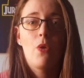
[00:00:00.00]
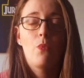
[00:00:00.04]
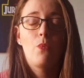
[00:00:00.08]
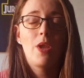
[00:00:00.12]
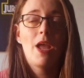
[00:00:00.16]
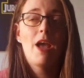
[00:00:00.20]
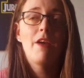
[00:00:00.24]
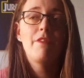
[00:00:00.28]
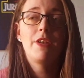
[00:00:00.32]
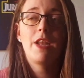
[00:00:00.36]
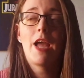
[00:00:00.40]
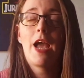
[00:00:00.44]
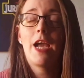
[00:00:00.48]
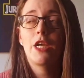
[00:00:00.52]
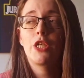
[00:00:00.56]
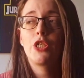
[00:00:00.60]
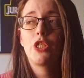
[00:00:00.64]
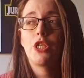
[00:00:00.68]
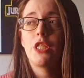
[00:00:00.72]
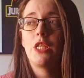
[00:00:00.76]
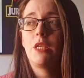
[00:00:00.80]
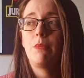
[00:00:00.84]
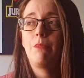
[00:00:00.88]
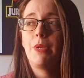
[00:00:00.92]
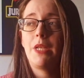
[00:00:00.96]
We haven't
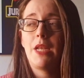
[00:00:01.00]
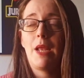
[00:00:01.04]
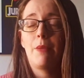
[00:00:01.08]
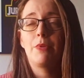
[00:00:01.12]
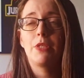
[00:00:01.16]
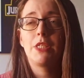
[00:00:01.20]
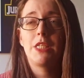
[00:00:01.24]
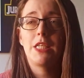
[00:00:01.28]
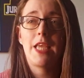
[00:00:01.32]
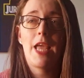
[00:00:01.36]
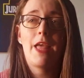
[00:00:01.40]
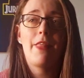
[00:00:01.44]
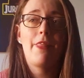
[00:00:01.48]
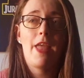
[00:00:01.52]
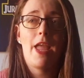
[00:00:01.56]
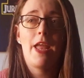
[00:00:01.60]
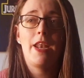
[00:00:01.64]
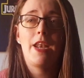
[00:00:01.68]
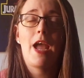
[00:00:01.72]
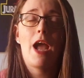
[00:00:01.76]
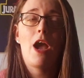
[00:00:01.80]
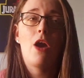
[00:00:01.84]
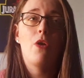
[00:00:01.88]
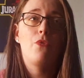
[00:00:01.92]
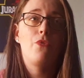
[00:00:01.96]
actually been able to get there
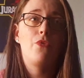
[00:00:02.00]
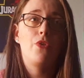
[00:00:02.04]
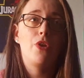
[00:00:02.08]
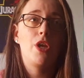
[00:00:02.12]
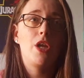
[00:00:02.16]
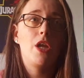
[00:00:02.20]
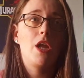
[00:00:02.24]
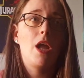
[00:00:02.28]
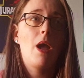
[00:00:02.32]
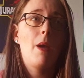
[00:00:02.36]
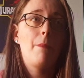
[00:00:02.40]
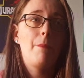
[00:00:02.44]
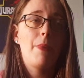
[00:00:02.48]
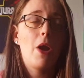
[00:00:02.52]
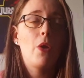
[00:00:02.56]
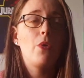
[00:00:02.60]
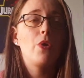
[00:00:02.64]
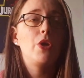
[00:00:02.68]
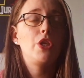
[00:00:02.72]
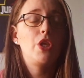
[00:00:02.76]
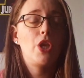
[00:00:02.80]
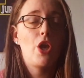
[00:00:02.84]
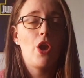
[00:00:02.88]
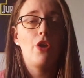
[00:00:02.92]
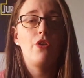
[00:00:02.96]
now for
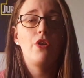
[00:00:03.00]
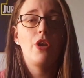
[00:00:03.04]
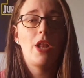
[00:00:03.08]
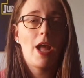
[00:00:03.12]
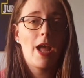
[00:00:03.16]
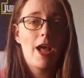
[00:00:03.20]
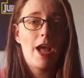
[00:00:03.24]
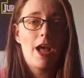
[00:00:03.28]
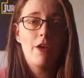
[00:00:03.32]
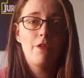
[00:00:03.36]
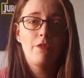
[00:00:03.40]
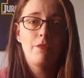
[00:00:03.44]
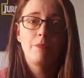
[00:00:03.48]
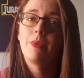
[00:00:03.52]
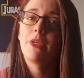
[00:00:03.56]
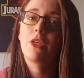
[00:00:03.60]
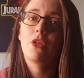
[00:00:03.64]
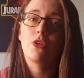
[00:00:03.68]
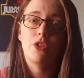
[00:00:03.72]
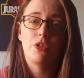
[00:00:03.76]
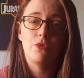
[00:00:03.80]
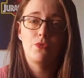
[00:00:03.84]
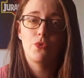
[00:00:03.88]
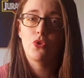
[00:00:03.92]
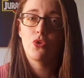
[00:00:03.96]
about a year and a half
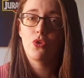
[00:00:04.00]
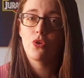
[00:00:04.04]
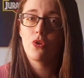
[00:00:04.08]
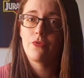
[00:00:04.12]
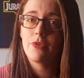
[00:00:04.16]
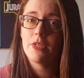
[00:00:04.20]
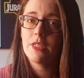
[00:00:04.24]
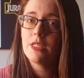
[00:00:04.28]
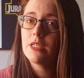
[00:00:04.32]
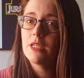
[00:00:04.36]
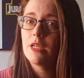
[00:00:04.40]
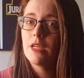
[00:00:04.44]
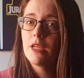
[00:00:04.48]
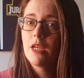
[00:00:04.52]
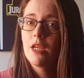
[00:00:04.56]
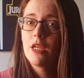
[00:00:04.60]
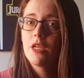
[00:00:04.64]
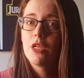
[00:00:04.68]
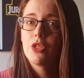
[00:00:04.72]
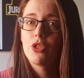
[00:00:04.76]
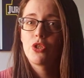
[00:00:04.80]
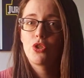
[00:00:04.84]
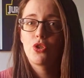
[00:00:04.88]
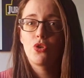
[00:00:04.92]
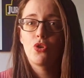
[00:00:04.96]
because of COVID,
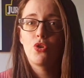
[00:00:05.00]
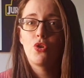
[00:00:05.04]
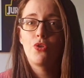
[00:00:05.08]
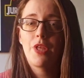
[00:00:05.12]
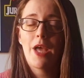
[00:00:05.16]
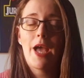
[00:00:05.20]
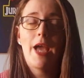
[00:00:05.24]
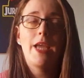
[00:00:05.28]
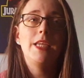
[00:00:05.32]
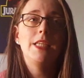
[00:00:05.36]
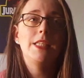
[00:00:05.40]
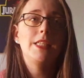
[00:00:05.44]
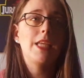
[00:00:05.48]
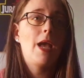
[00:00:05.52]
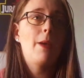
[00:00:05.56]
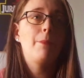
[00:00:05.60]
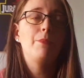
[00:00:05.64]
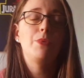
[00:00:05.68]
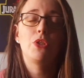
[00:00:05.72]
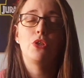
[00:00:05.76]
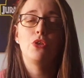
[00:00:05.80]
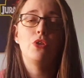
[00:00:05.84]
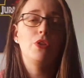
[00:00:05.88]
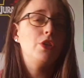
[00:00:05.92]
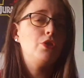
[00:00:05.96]
so that is
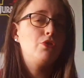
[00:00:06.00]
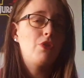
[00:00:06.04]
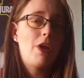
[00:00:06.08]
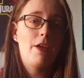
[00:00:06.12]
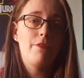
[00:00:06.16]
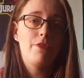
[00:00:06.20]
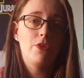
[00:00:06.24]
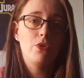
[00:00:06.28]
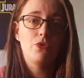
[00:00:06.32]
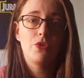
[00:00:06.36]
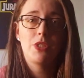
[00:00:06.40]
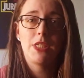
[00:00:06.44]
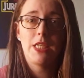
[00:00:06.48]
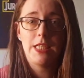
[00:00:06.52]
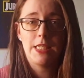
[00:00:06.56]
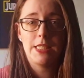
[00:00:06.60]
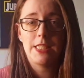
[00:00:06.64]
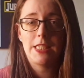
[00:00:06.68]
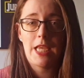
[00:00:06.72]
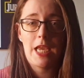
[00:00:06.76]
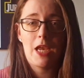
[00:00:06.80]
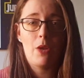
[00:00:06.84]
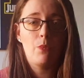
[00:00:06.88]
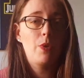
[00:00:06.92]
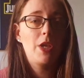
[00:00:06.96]
absolutely driving us
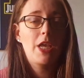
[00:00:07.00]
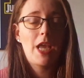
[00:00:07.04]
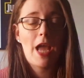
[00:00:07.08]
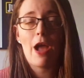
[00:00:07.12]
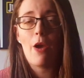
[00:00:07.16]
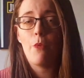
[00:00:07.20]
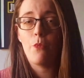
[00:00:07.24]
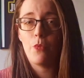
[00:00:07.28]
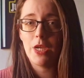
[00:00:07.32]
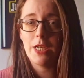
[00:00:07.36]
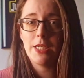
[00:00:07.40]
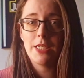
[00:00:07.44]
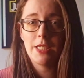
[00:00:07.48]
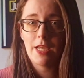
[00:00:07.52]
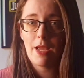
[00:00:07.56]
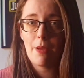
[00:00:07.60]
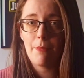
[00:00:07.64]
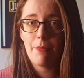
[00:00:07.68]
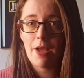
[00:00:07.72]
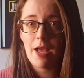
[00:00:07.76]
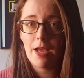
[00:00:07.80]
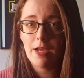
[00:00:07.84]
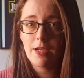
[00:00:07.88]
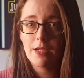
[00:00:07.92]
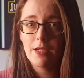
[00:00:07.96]
insane. We can't wait to get
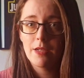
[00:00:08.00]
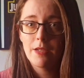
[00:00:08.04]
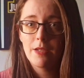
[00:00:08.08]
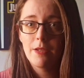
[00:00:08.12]
back.